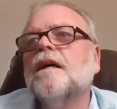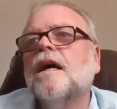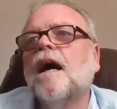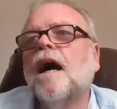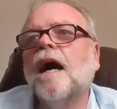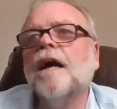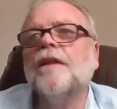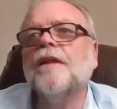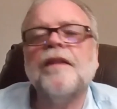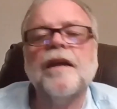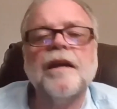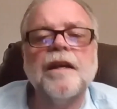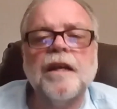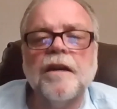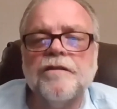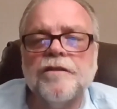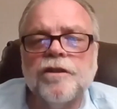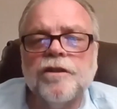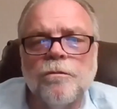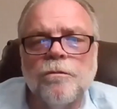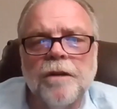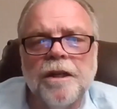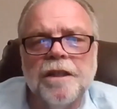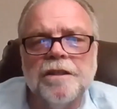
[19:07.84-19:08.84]
I think of
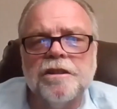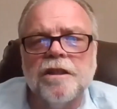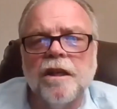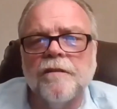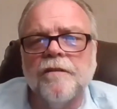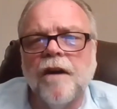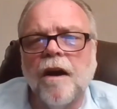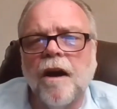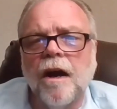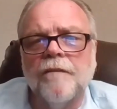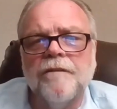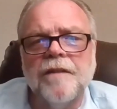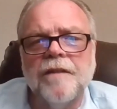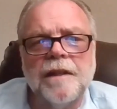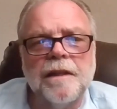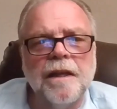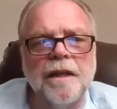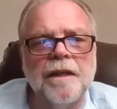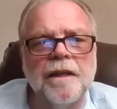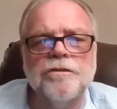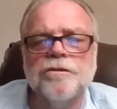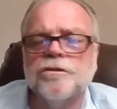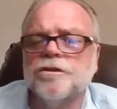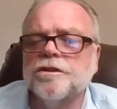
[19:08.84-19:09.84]
Teresa of
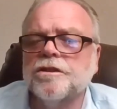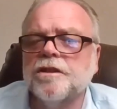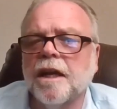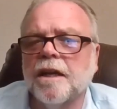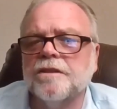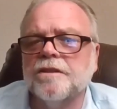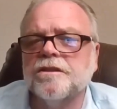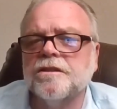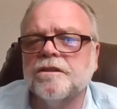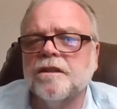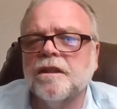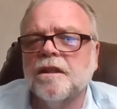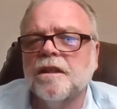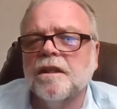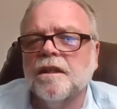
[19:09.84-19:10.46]
Avila, who says,